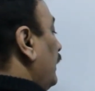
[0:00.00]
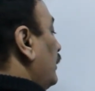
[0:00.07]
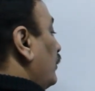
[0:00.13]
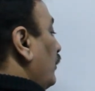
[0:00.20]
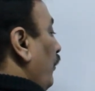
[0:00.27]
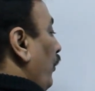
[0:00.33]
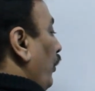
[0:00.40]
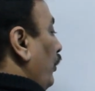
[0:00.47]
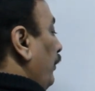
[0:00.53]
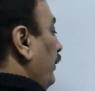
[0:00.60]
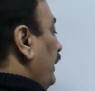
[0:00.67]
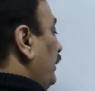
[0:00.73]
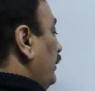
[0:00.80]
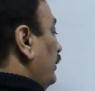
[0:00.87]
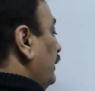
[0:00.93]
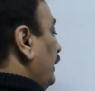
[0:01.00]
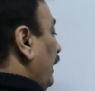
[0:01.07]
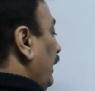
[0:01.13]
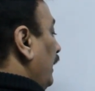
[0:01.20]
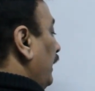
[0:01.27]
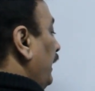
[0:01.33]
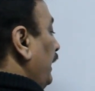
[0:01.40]
So volume
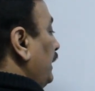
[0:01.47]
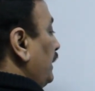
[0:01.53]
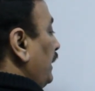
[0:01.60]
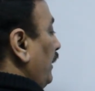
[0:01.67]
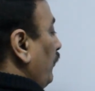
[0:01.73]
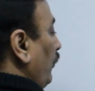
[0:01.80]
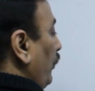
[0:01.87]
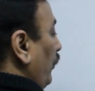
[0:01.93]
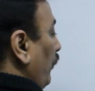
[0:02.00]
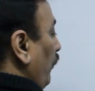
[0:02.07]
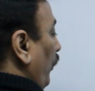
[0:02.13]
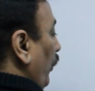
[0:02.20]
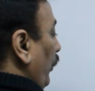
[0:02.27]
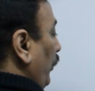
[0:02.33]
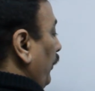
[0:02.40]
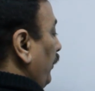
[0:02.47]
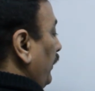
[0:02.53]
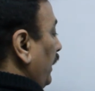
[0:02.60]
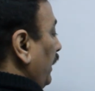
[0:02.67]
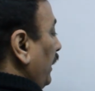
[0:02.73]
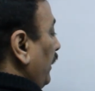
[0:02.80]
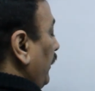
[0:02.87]
initial is equal to
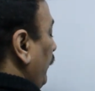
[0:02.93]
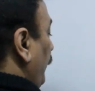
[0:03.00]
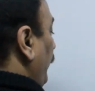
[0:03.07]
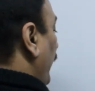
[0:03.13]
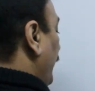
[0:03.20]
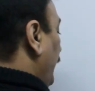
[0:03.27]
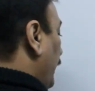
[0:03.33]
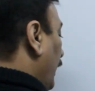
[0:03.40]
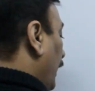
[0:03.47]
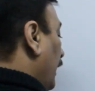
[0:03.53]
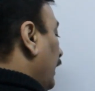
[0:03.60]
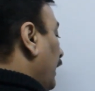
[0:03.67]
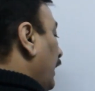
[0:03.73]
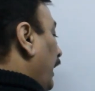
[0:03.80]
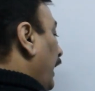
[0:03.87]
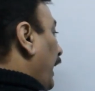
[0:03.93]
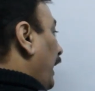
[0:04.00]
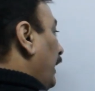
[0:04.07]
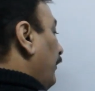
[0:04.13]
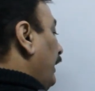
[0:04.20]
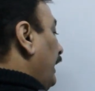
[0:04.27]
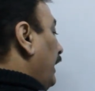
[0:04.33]
volume final,
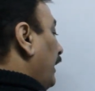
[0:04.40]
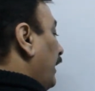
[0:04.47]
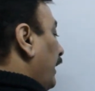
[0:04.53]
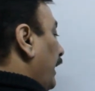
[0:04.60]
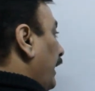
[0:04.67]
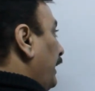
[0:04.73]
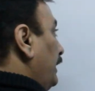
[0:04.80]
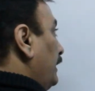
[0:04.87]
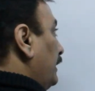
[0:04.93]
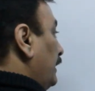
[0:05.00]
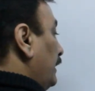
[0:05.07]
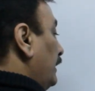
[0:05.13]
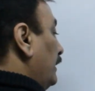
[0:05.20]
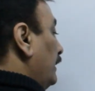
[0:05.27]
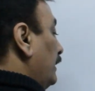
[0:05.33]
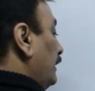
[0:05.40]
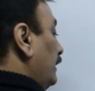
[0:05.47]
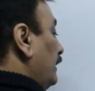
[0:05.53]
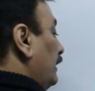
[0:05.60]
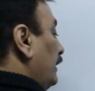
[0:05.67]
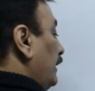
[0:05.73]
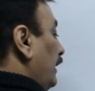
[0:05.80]
and we can write
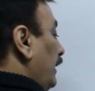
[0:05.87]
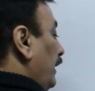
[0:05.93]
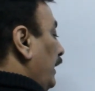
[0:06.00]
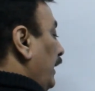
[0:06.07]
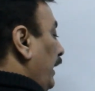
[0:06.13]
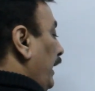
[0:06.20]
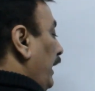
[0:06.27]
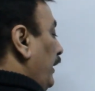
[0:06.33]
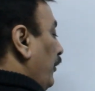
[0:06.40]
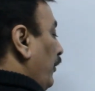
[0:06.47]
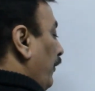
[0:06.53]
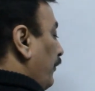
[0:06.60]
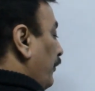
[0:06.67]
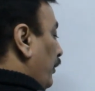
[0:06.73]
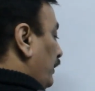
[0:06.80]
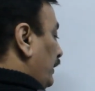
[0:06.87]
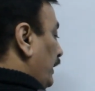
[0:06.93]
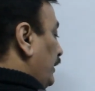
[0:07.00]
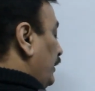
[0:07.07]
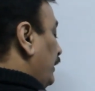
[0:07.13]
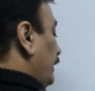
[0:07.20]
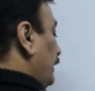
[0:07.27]
area of cross
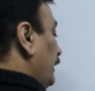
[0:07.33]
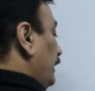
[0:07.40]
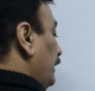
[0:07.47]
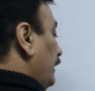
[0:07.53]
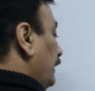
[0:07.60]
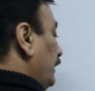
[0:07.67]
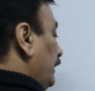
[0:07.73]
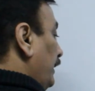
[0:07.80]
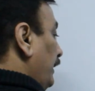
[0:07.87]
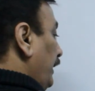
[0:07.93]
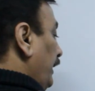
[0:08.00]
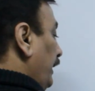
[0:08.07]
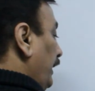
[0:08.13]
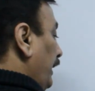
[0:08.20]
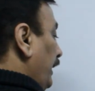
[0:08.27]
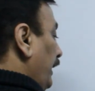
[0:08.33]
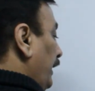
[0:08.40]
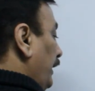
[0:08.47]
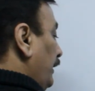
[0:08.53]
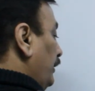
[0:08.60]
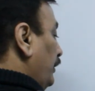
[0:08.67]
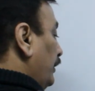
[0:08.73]
section
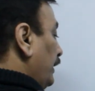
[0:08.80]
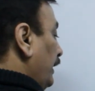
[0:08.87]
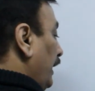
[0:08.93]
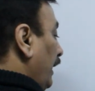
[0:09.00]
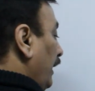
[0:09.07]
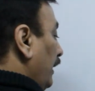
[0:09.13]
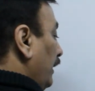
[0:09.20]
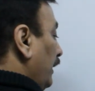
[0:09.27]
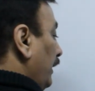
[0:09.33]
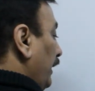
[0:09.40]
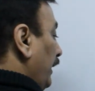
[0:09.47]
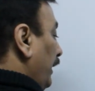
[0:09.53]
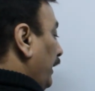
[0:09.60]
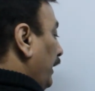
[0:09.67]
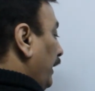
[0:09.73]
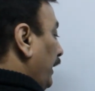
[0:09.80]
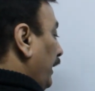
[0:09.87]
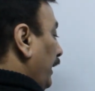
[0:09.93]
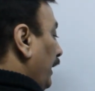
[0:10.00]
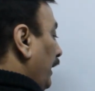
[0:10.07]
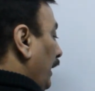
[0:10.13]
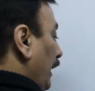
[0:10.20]
initial,
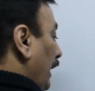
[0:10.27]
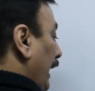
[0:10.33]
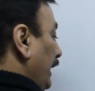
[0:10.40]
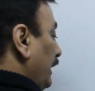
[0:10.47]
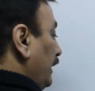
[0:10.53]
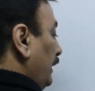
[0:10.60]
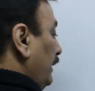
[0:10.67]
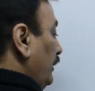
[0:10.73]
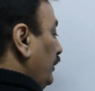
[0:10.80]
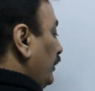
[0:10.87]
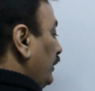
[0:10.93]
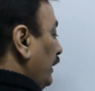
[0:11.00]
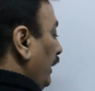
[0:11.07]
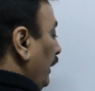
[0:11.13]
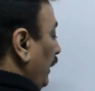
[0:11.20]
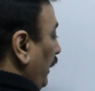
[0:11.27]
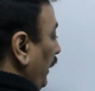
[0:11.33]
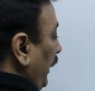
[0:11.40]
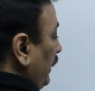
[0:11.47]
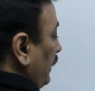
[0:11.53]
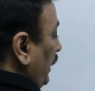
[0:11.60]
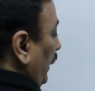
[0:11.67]
length initial
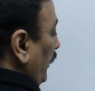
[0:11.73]
is